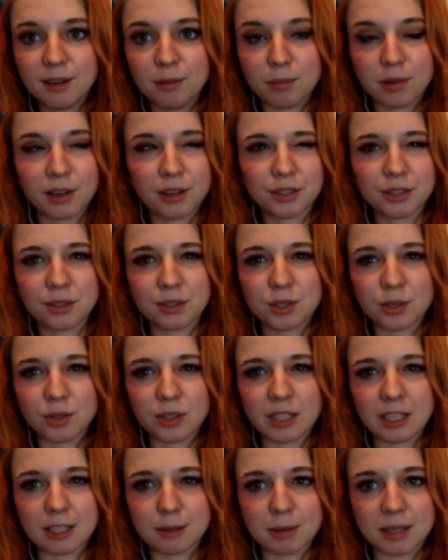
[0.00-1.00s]
But also it's
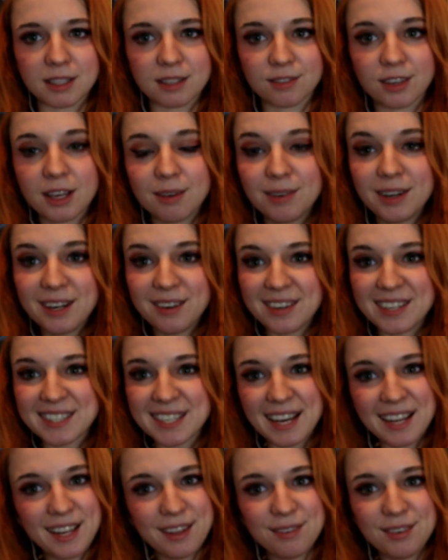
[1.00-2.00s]
really expensive. But anyways,
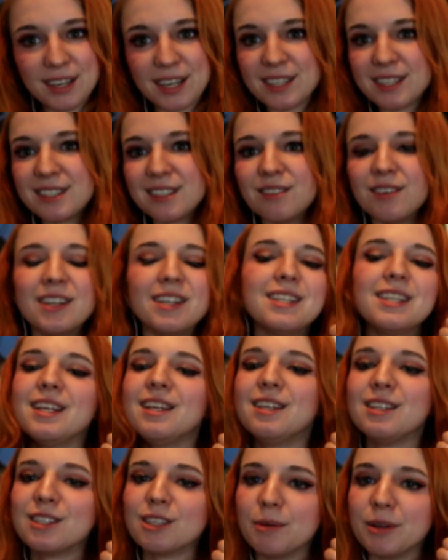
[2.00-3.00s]
I love you guys so much.
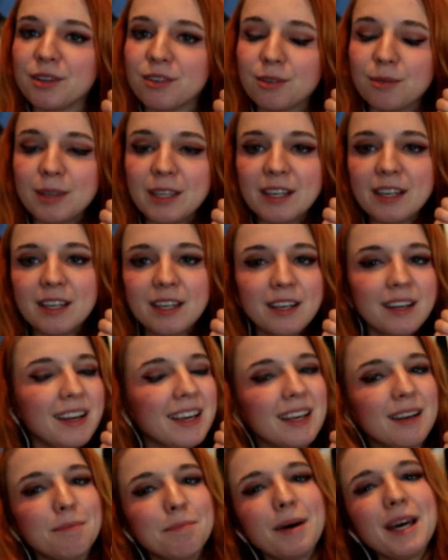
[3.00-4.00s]
Thank you so much for being in here,
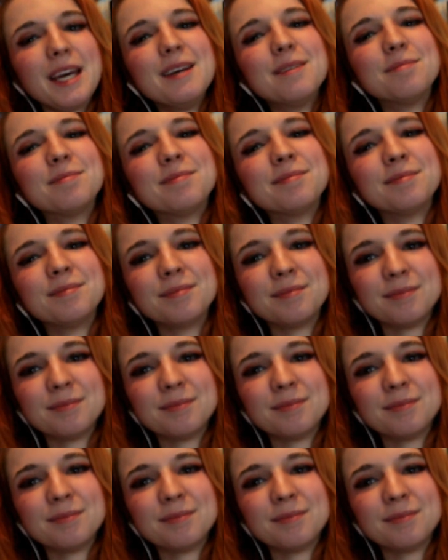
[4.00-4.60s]
and bye!